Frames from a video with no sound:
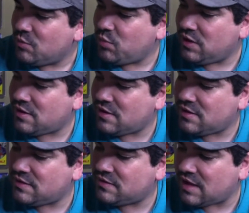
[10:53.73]

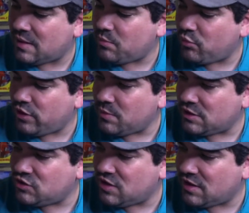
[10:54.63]
because I'm pretty
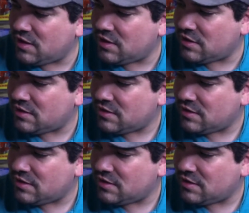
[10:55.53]
much gonna